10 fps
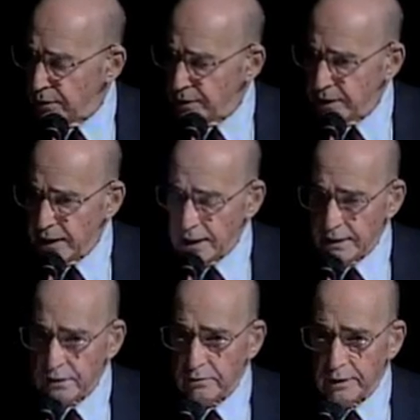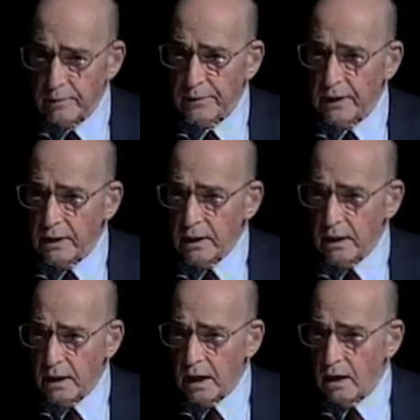to ask were,
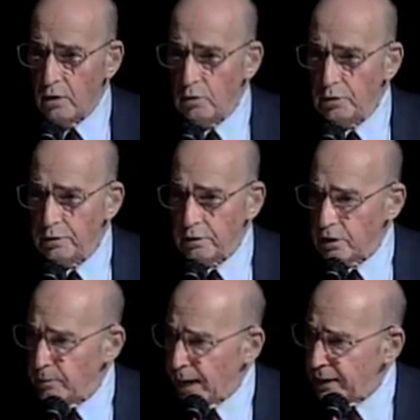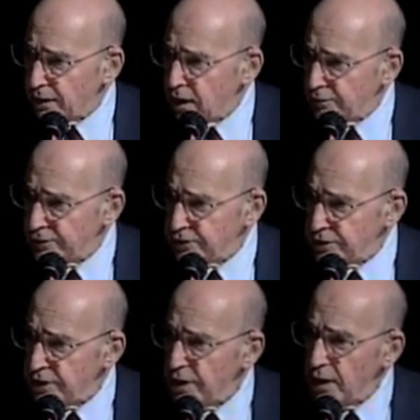who is your commanding officer?